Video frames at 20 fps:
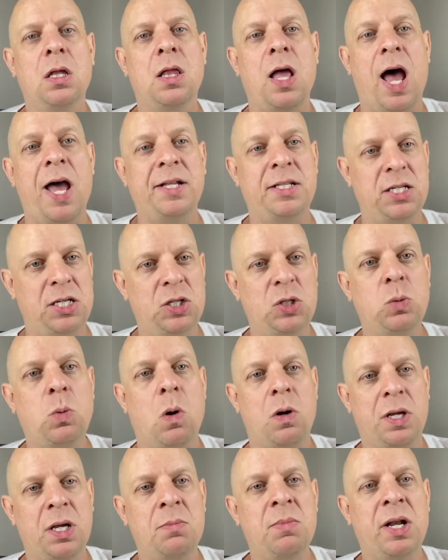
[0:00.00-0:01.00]
I teach
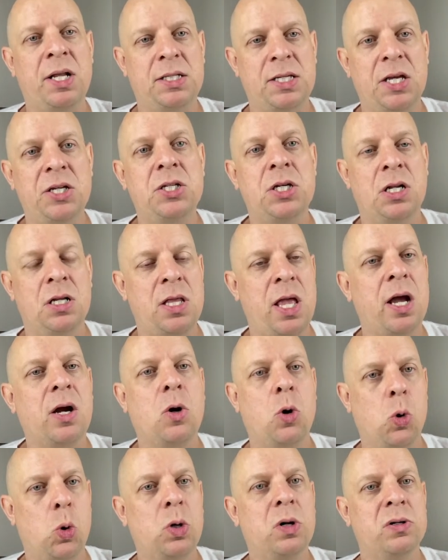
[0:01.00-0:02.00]
walking meditation in that
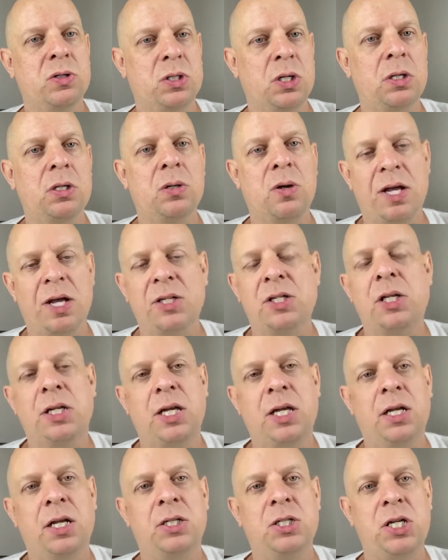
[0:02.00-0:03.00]
course, so you'll actually
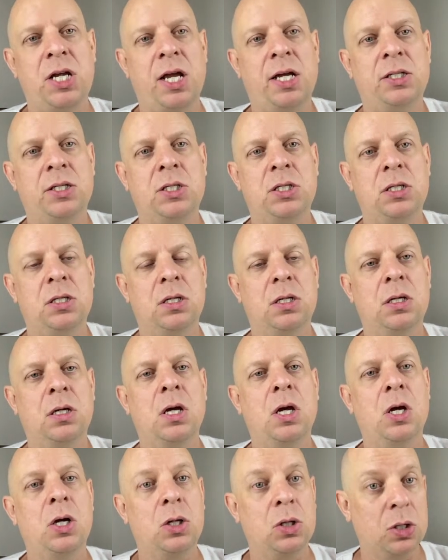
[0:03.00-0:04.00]
get a chance to
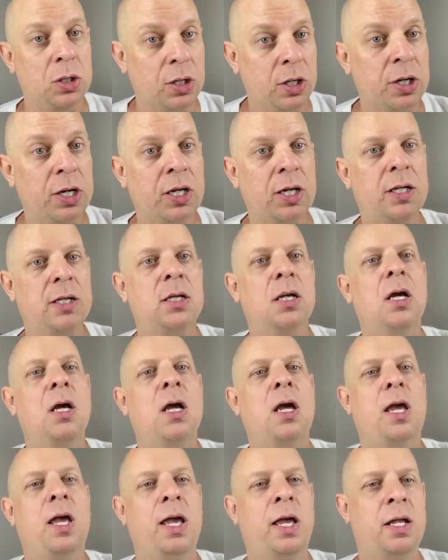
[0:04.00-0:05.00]
learn it
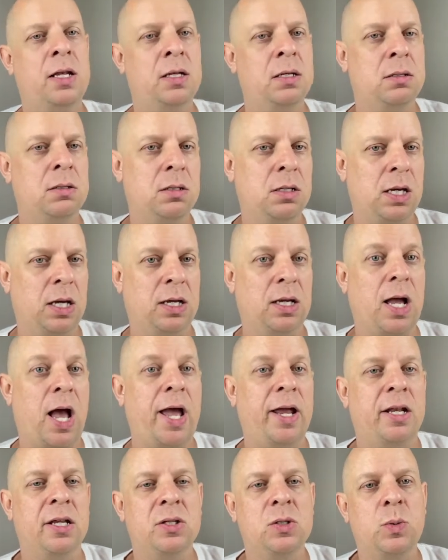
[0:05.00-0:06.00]
and get
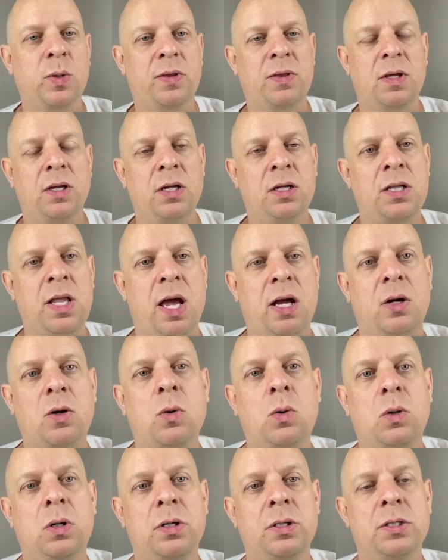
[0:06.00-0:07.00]
guidance with it in that
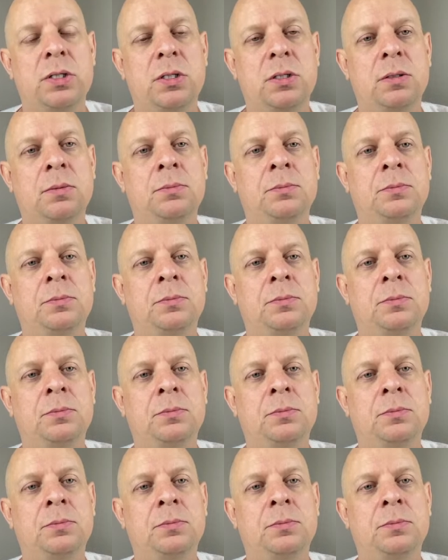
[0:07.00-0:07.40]
course.